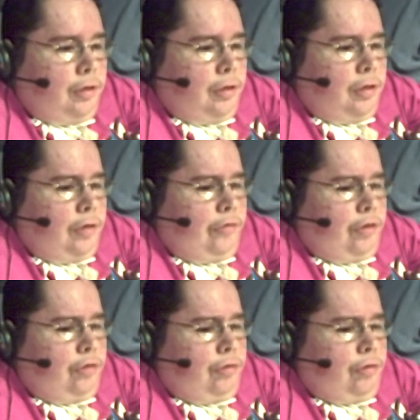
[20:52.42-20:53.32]
get a
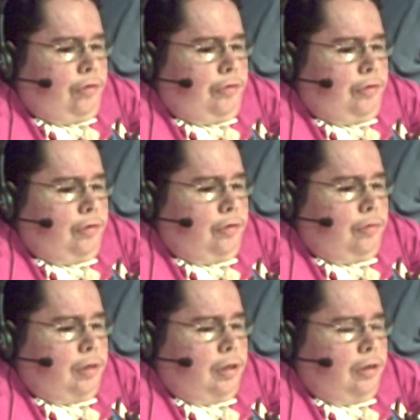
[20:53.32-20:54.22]
victory over
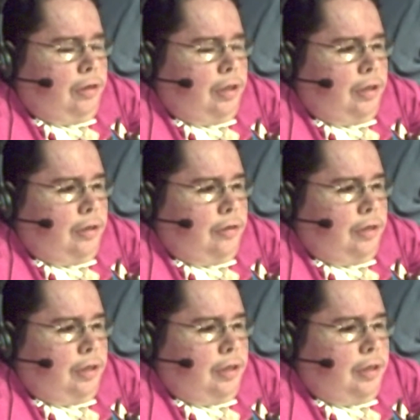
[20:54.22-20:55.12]
Great Khali and
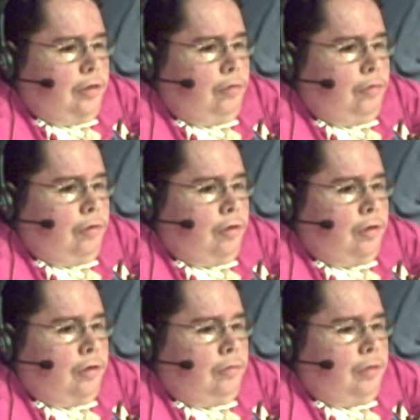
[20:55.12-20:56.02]
Santino
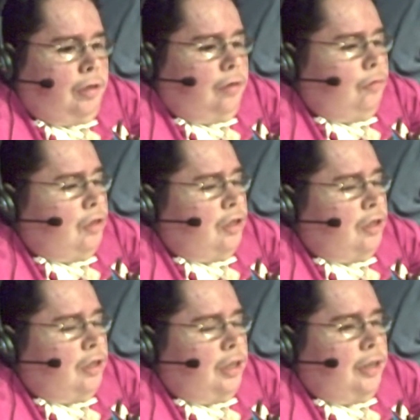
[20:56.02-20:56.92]
when once
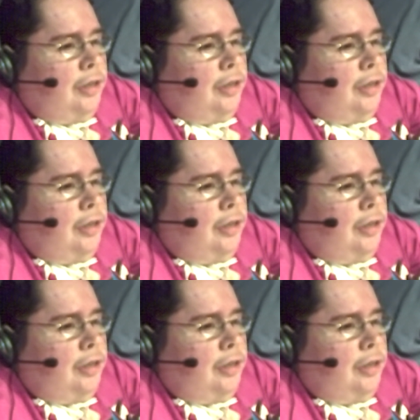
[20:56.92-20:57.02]
again